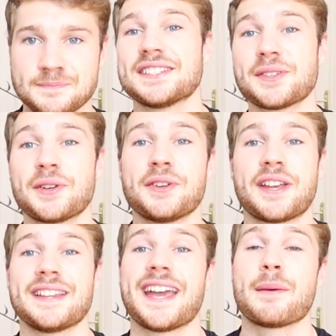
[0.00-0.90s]
So that you
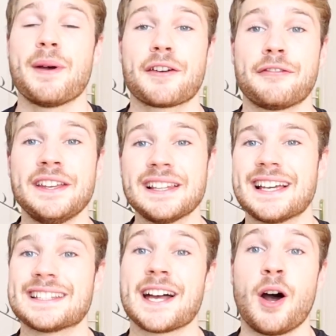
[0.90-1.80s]
can get a better
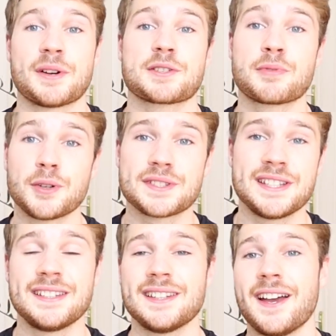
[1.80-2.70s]
feel at how much
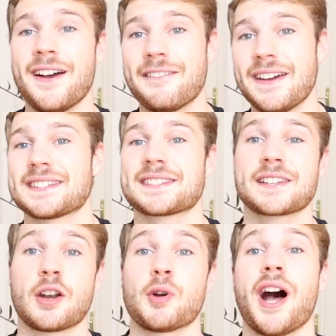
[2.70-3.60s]
protein, fats,
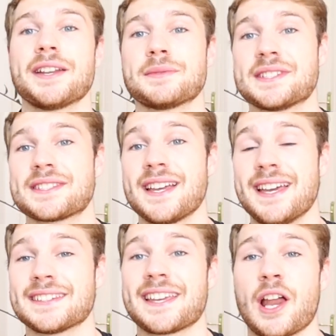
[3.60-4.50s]
carbohydrates
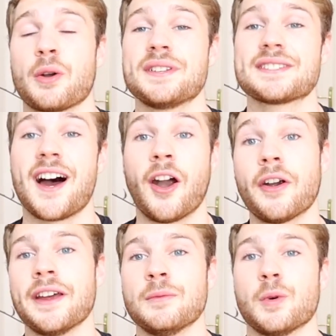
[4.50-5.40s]
and calories
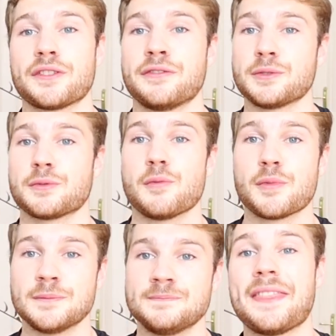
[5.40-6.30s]
are in what food group.